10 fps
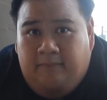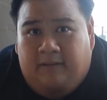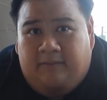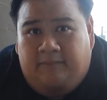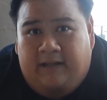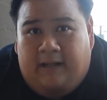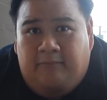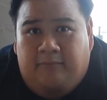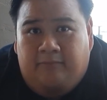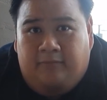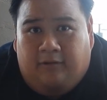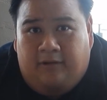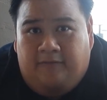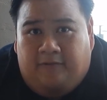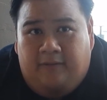But me, I'm
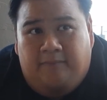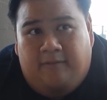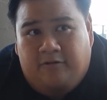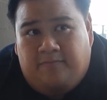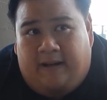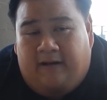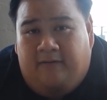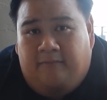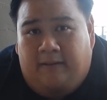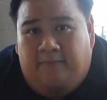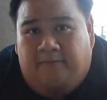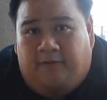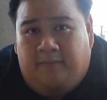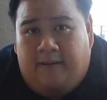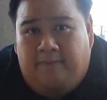looking for the most bang
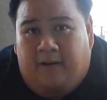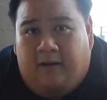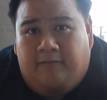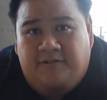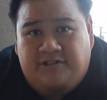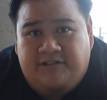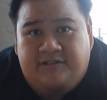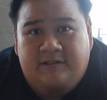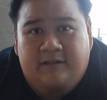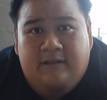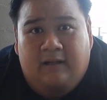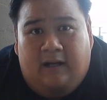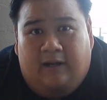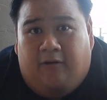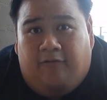for my buck, which is
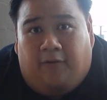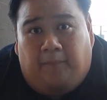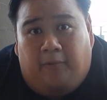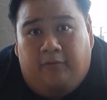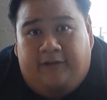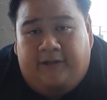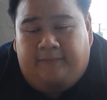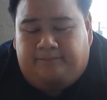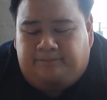I go for protein.